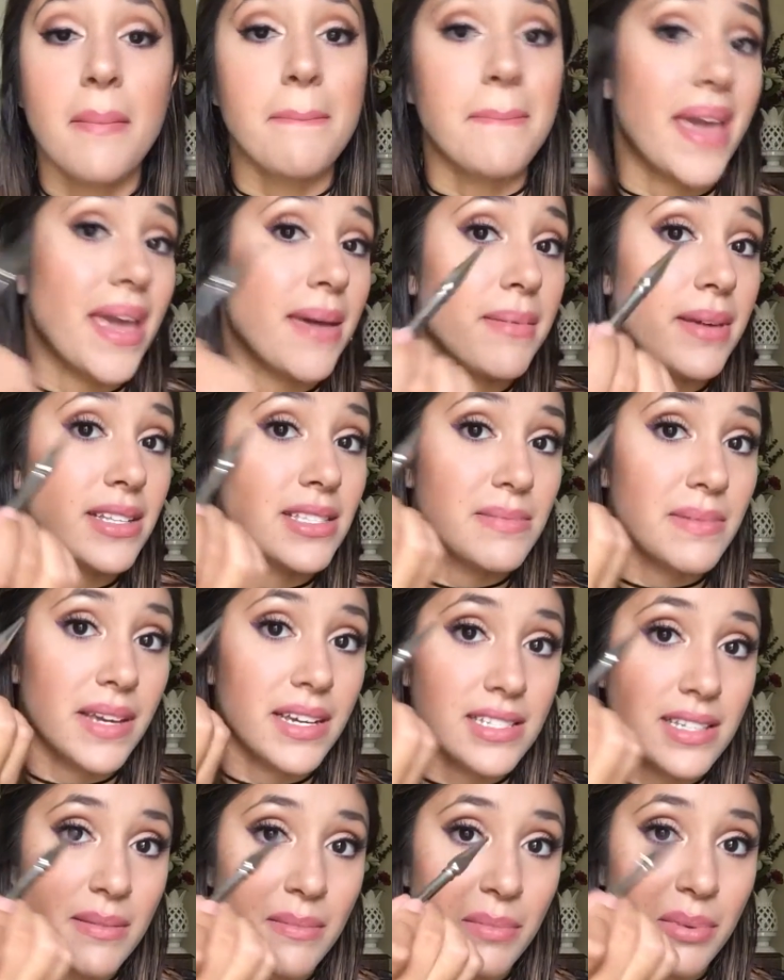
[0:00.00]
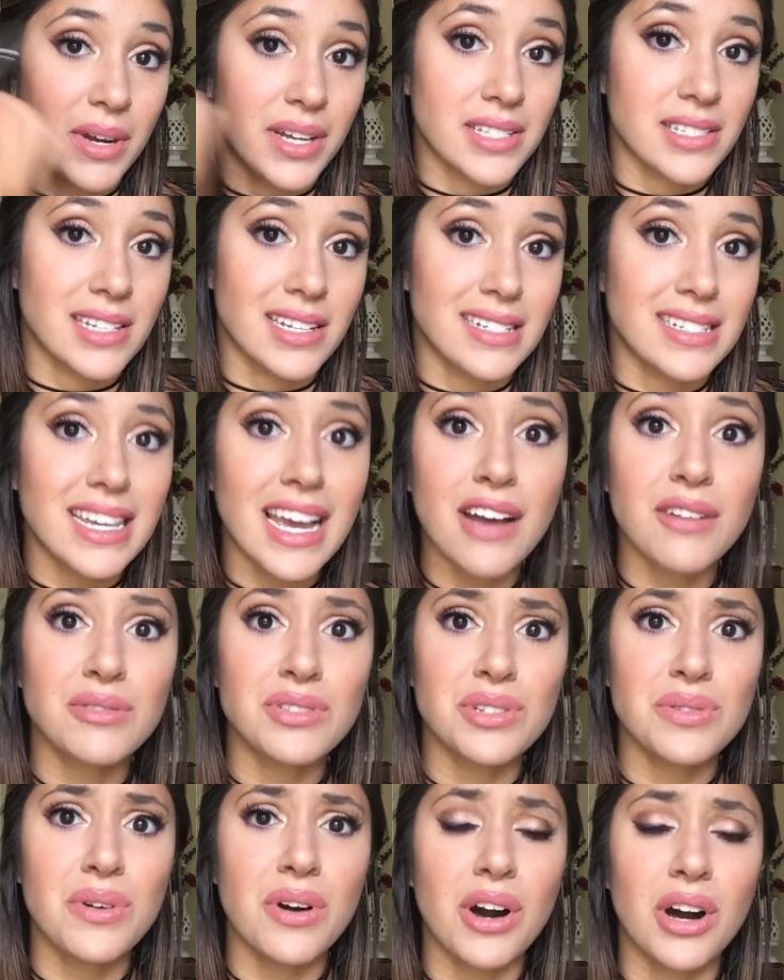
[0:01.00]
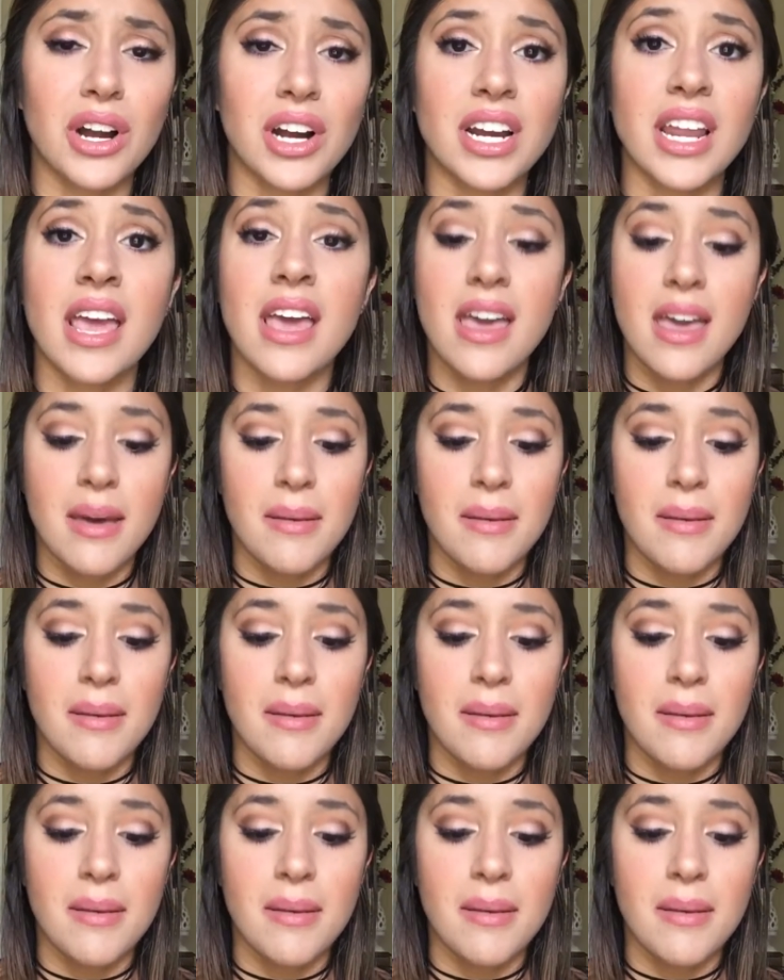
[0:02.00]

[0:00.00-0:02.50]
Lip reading: Maybe it's because I'm pressing down too hard.